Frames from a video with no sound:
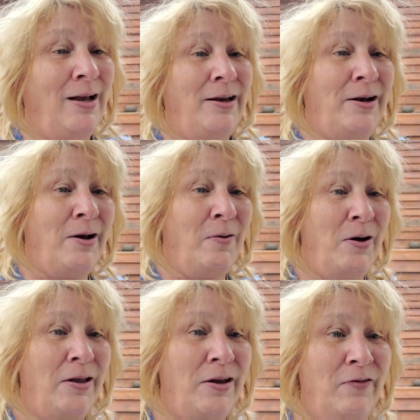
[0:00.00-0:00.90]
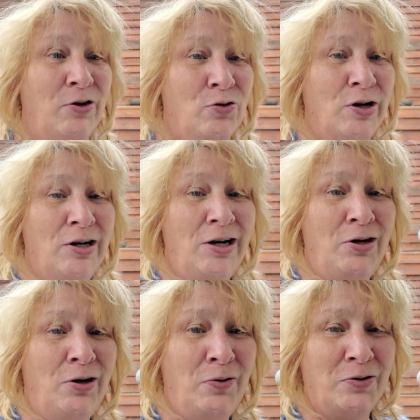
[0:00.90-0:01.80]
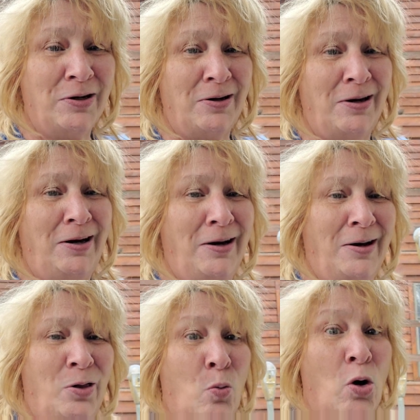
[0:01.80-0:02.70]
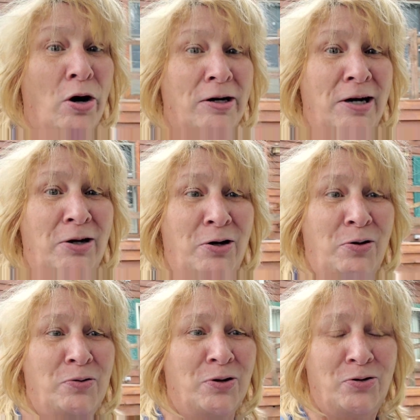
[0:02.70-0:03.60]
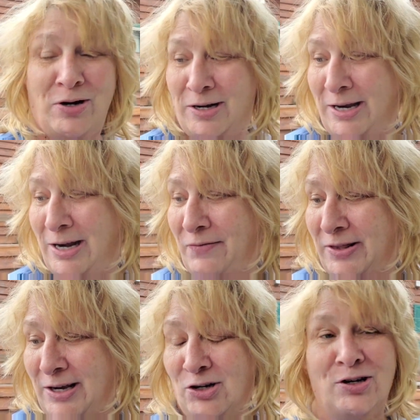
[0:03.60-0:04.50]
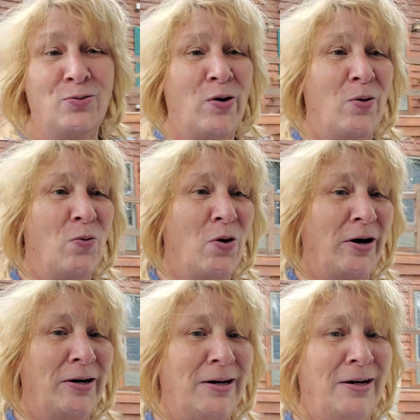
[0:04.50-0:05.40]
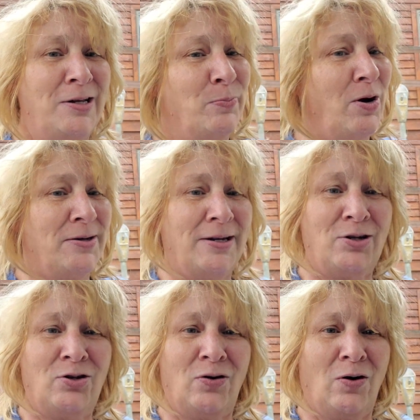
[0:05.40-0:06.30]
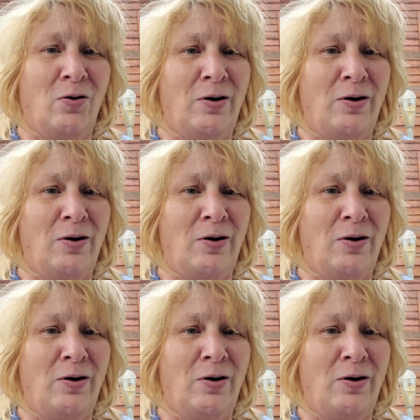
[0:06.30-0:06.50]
you know, the adventure continues, and the work continues on trying to get everything just the way I want it. And it's a process, y'all.